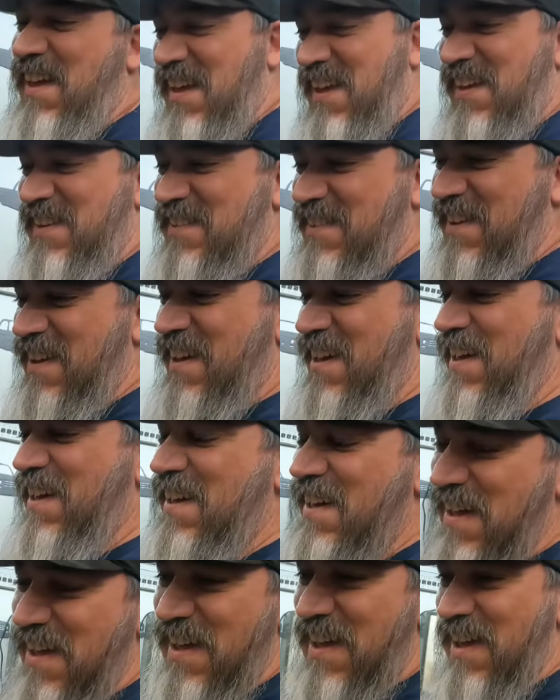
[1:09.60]
And
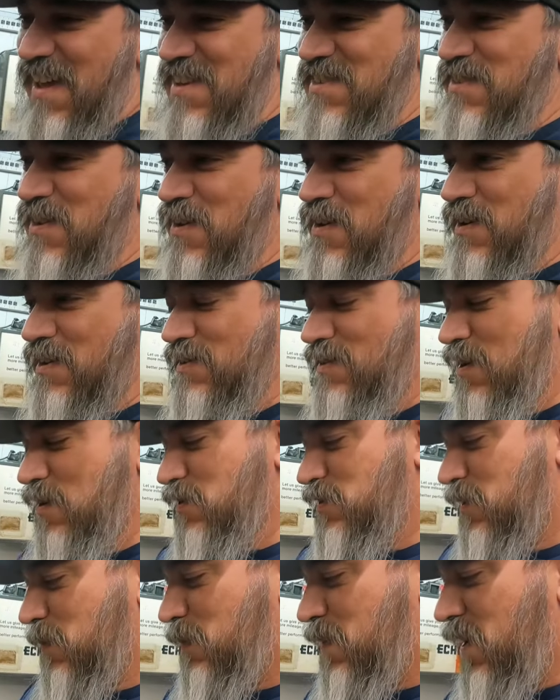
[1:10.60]
he's going to
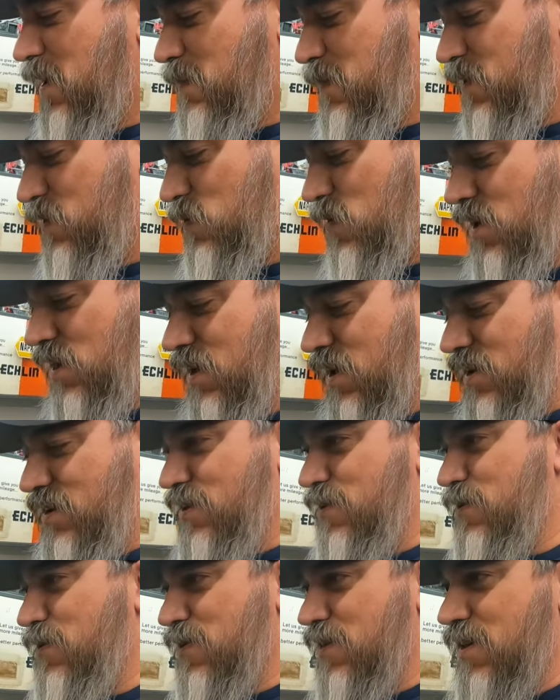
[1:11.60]
do some pumping while I
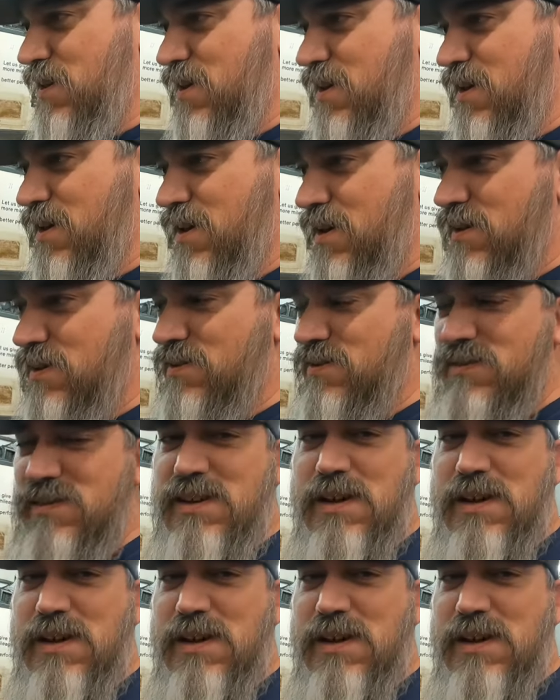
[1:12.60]
do the,